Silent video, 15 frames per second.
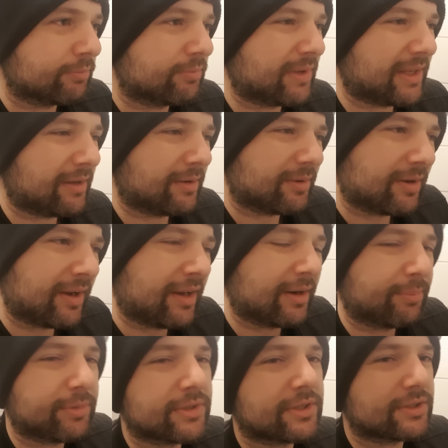be in
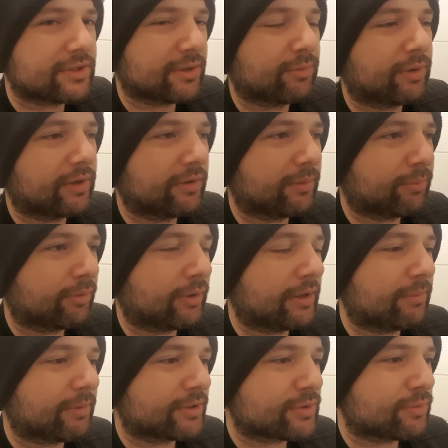a position where they're
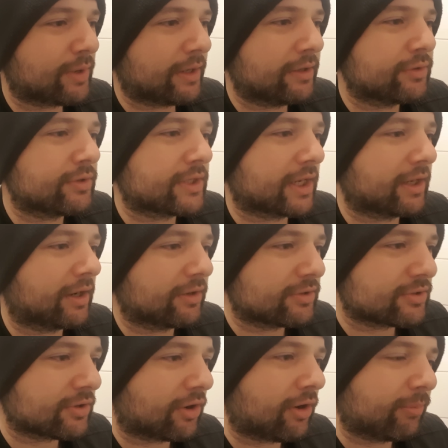pretty much ready to take a
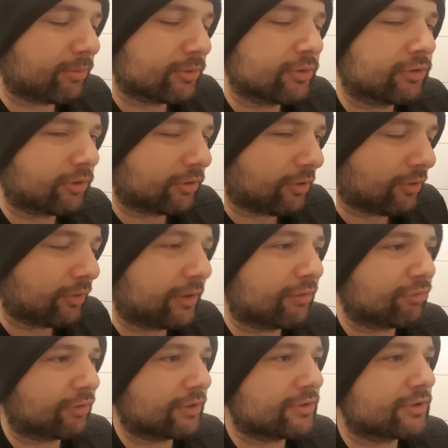job or start
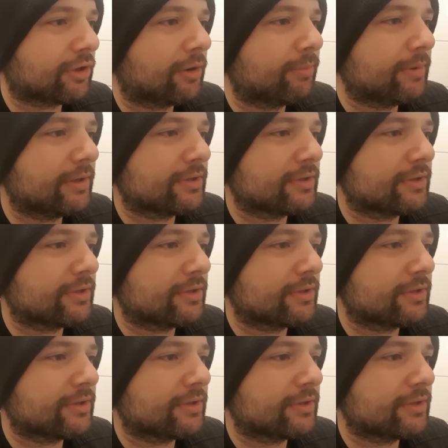looking for a job,